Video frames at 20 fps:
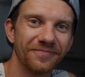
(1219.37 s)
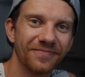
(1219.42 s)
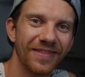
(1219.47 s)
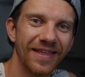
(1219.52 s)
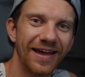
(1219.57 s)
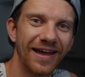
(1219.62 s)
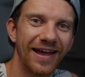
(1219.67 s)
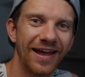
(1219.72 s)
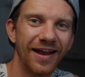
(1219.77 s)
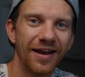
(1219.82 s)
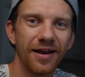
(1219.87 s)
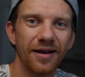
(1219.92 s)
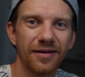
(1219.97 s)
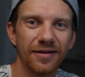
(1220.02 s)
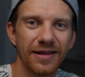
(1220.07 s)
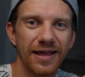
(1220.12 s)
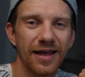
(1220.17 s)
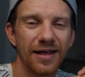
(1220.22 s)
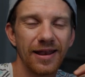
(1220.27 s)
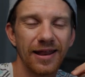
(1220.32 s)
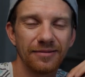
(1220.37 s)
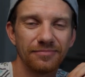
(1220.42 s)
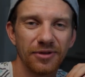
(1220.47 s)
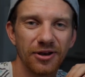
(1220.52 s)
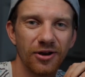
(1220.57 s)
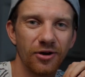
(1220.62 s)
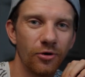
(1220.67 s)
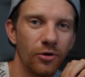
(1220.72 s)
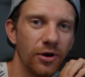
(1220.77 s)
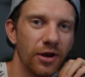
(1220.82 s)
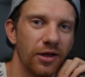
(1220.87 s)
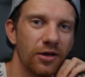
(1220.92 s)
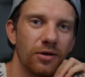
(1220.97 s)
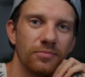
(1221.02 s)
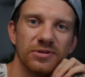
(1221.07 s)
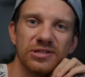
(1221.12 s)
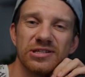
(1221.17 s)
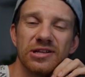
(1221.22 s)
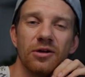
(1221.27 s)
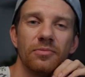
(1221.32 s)
And yeah, let me know in the
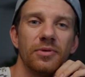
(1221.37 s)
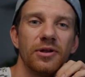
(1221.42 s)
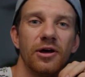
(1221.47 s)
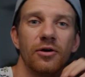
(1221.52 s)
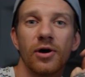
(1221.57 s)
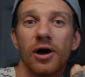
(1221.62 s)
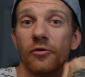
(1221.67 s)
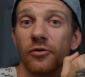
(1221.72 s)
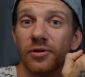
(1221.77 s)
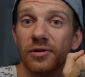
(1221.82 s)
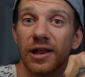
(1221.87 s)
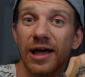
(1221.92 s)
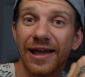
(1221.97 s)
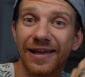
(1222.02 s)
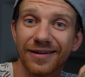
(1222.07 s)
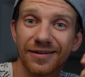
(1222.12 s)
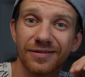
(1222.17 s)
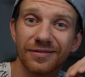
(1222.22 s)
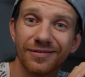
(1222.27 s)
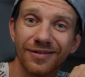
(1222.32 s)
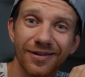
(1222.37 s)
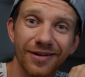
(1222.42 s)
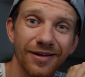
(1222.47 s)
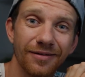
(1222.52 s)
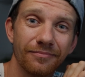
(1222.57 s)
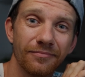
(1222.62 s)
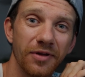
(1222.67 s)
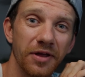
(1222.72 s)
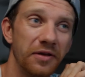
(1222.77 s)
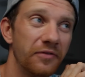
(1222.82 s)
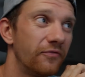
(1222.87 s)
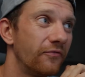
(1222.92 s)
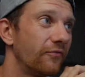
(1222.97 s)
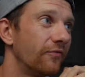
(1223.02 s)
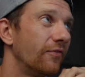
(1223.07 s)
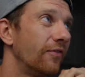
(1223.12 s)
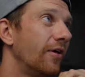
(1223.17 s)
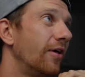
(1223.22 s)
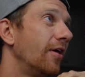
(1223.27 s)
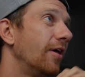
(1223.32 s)
comments down below how you like it.
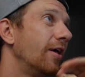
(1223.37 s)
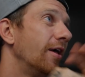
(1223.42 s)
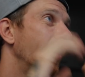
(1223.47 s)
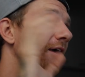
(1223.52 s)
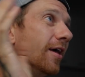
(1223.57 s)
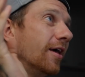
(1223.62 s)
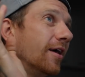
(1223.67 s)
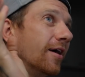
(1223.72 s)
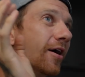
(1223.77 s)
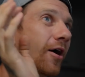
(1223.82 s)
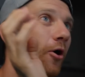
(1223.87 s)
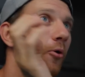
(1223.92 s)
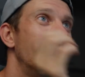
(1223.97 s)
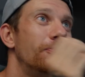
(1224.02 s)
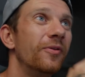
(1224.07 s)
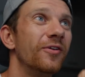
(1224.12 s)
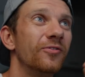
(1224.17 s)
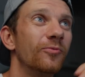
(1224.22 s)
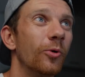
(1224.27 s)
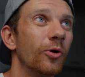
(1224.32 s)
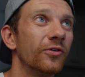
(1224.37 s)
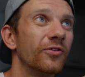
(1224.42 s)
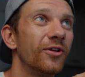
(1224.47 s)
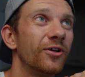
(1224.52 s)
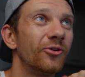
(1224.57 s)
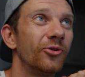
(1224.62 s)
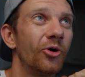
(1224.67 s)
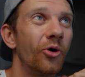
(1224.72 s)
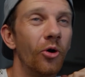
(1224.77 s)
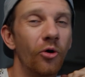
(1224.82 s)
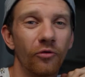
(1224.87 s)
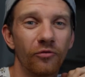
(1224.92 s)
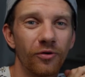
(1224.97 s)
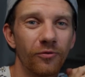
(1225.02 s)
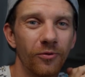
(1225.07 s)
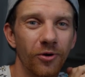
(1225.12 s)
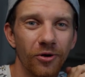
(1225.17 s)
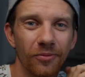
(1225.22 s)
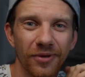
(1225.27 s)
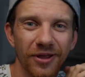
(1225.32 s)
Hope this was not too
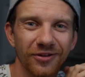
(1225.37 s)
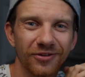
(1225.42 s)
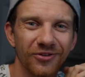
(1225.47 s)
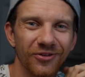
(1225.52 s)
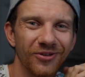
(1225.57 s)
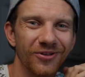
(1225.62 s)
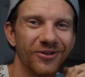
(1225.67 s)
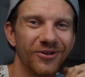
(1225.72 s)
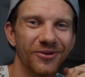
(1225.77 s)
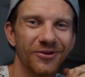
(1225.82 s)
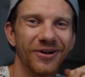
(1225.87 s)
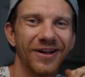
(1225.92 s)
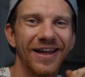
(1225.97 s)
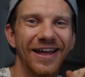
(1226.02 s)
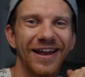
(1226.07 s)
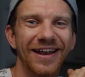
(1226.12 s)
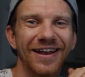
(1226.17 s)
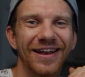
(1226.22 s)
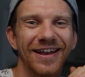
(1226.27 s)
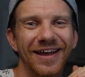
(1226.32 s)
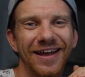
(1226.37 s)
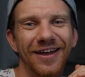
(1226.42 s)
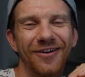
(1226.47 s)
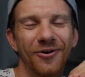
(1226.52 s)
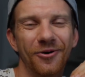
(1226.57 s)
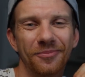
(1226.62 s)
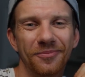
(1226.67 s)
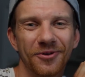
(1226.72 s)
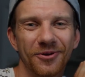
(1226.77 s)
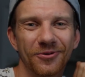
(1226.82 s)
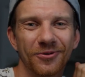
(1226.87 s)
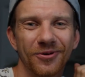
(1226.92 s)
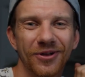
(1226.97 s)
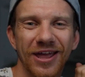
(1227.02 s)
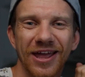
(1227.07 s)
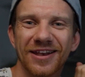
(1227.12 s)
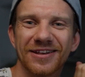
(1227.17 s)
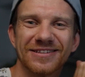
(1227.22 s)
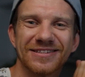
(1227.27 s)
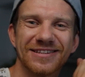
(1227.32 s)
overwhelming to you, and I hope you
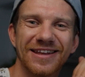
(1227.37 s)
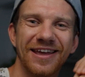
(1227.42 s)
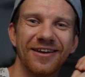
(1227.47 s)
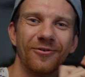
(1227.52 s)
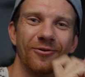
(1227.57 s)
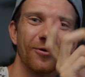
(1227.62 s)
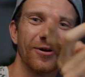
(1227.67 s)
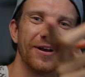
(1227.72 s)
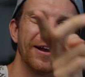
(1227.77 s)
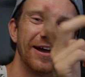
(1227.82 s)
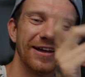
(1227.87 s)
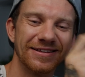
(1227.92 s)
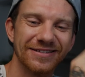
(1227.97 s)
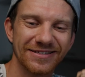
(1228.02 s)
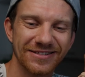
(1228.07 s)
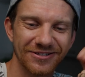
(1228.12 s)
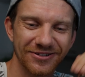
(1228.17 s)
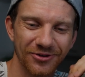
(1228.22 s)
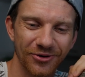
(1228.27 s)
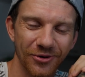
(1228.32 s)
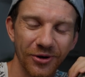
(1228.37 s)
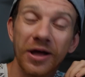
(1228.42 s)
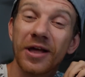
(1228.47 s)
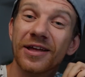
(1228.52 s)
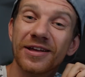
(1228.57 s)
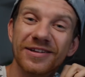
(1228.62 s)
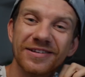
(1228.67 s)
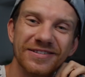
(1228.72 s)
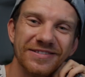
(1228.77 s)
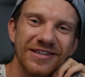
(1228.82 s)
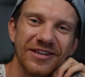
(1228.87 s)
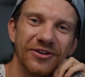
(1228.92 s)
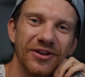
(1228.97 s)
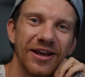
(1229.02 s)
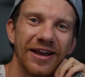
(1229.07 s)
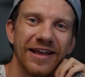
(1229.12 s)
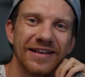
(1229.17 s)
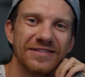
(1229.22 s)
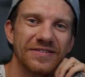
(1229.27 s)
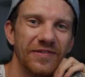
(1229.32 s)
can stay organized. So see you in the
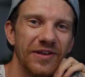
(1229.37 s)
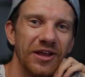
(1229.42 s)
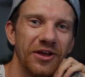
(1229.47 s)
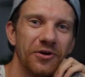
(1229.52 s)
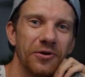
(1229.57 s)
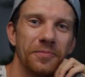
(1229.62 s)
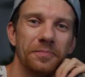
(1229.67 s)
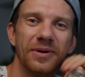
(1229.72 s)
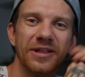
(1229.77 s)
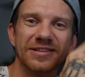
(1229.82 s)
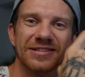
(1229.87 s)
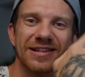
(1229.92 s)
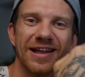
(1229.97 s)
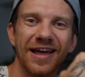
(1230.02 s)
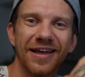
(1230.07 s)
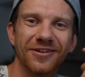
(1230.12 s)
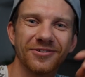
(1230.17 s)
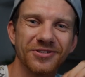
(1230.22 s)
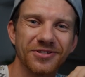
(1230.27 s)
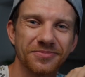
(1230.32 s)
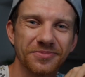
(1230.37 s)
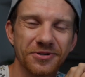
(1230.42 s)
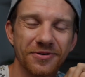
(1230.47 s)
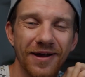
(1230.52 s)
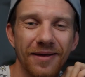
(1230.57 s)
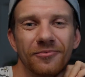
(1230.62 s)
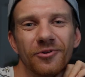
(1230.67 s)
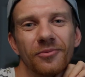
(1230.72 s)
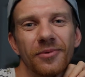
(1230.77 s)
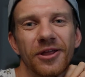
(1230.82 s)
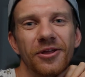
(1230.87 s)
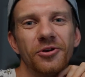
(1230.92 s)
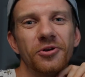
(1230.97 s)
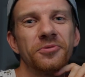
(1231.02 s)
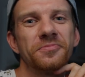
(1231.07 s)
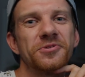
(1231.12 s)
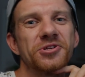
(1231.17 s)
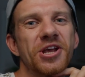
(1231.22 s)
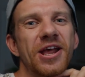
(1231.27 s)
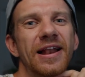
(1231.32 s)
next video. Please like and subscribe to my YouTube
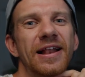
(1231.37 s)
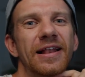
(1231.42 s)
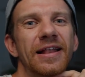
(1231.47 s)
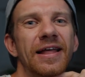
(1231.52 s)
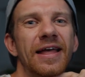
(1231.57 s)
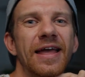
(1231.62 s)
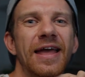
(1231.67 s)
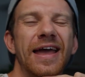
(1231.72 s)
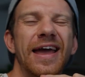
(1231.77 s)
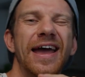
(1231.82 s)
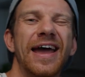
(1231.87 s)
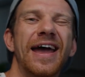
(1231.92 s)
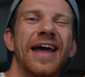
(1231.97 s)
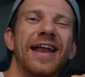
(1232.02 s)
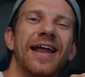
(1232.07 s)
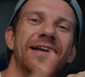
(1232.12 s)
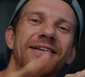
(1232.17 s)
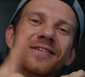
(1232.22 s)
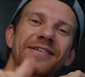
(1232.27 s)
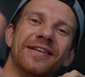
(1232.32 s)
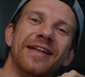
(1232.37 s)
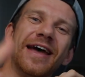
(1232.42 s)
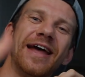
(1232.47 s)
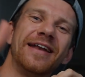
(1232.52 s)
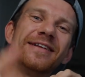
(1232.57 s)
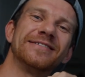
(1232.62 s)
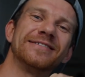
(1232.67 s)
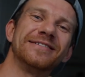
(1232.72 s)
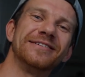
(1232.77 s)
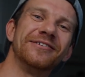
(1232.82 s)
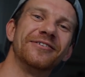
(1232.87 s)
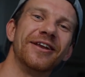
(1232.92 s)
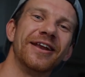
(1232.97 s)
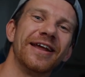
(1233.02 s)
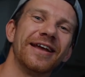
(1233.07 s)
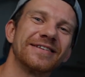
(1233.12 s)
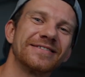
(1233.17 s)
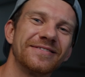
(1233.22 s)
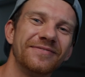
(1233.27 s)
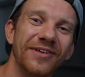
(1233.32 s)
channel. And until then, see you in the
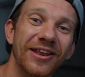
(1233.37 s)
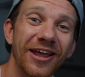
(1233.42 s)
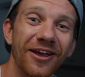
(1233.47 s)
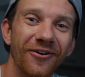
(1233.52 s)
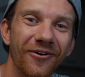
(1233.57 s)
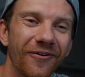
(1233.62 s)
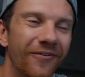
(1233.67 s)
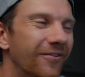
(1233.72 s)
next video.